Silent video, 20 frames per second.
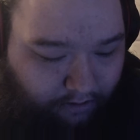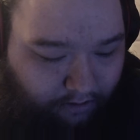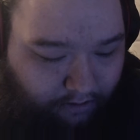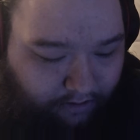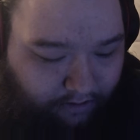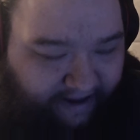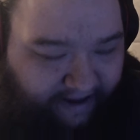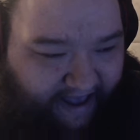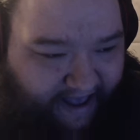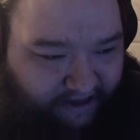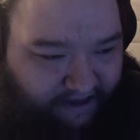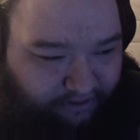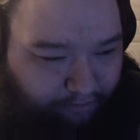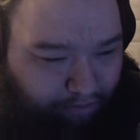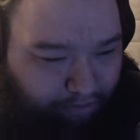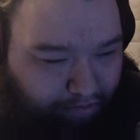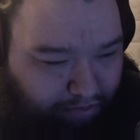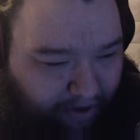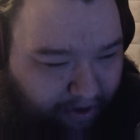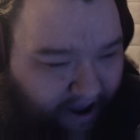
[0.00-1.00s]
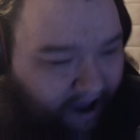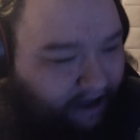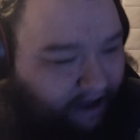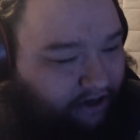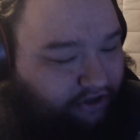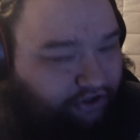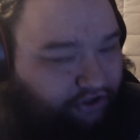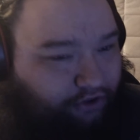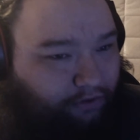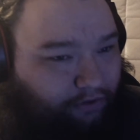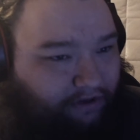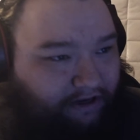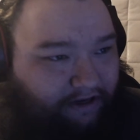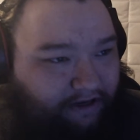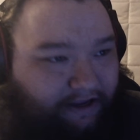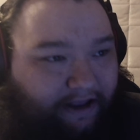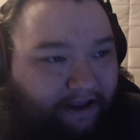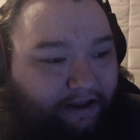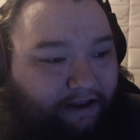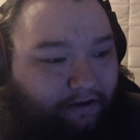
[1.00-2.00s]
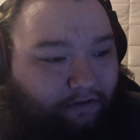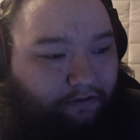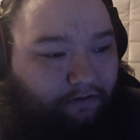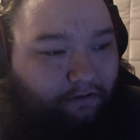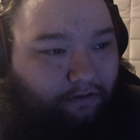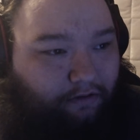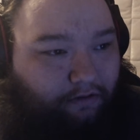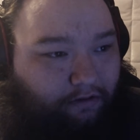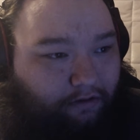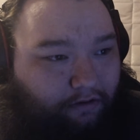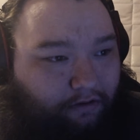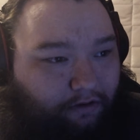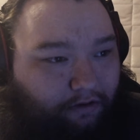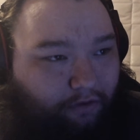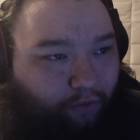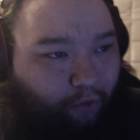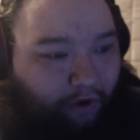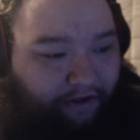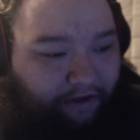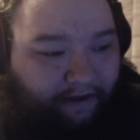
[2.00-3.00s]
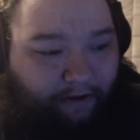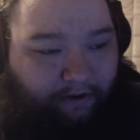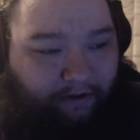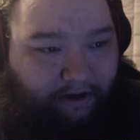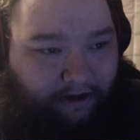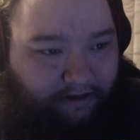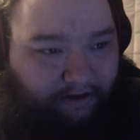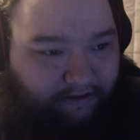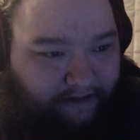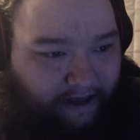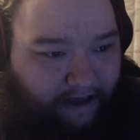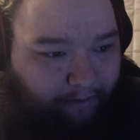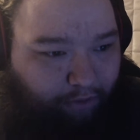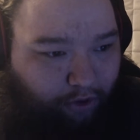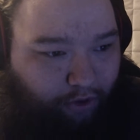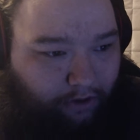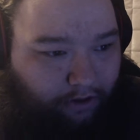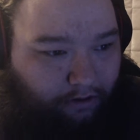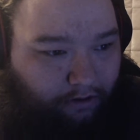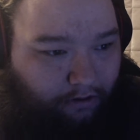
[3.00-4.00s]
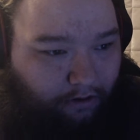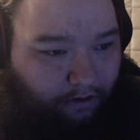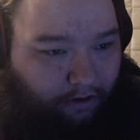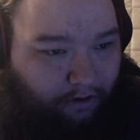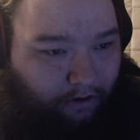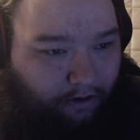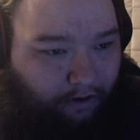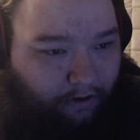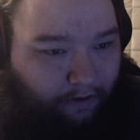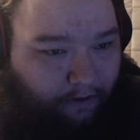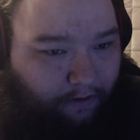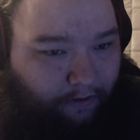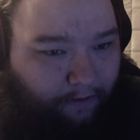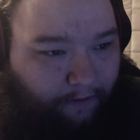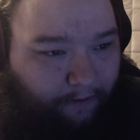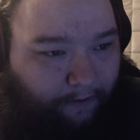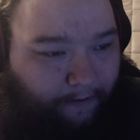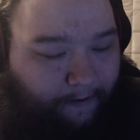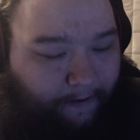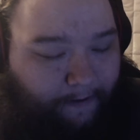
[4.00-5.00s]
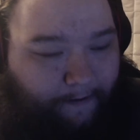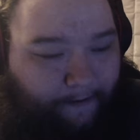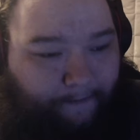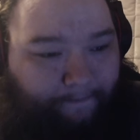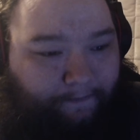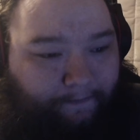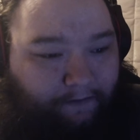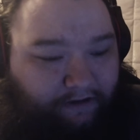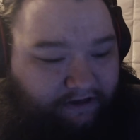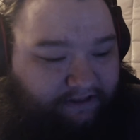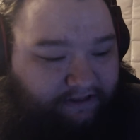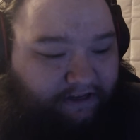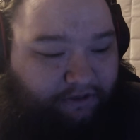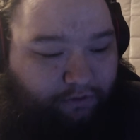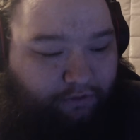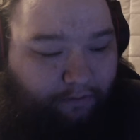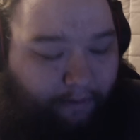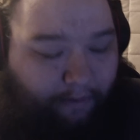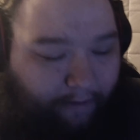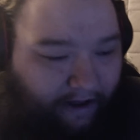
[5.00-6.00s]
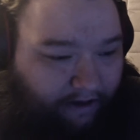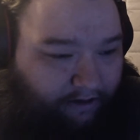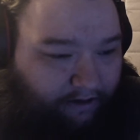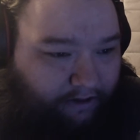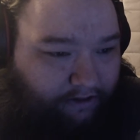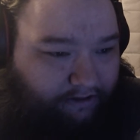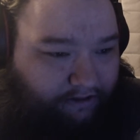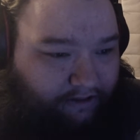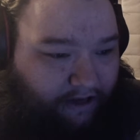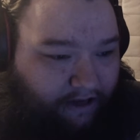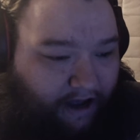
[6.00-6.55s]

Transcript: Like, as bad as you can get it without getting to that point. Because that's where my back is.